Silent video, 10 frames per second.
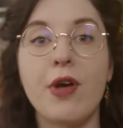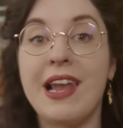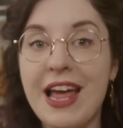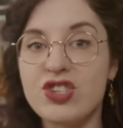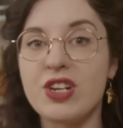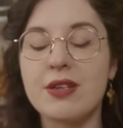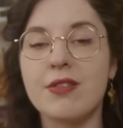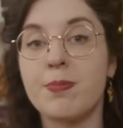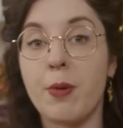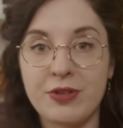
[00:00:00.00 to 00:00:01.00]
alleged
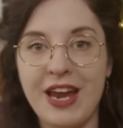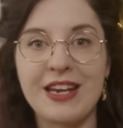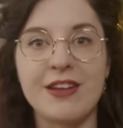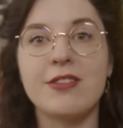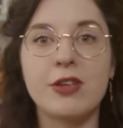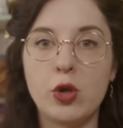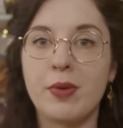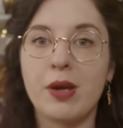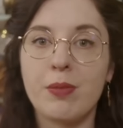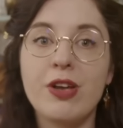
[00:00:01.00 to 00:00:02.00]
spontaneous
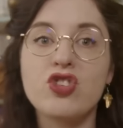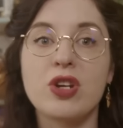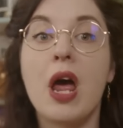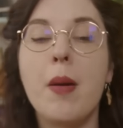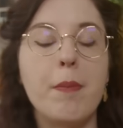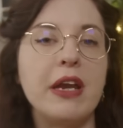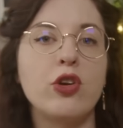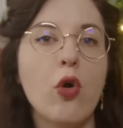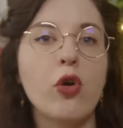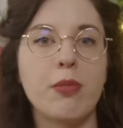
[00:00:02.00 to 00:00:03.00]
human combustion been
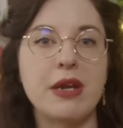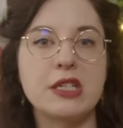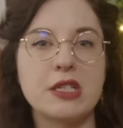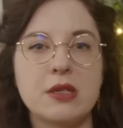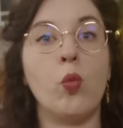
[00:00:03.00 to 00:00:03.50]
documented?